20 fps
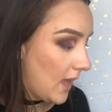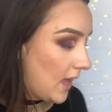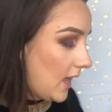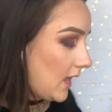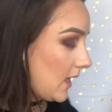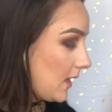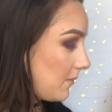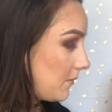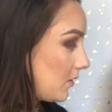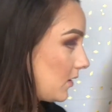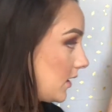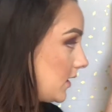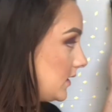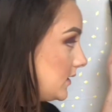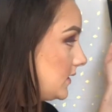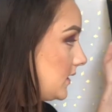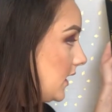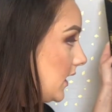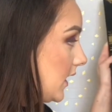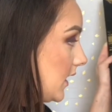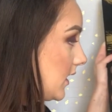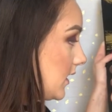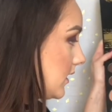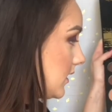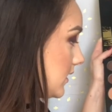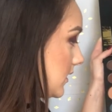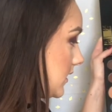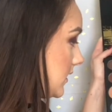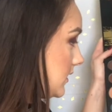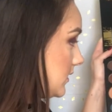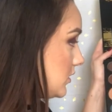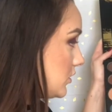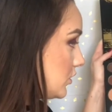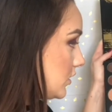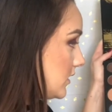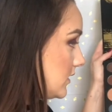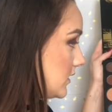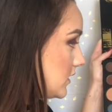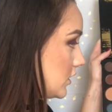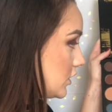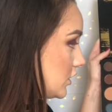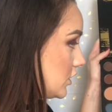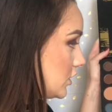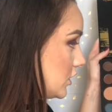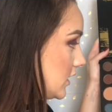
and I'm gonna take this transition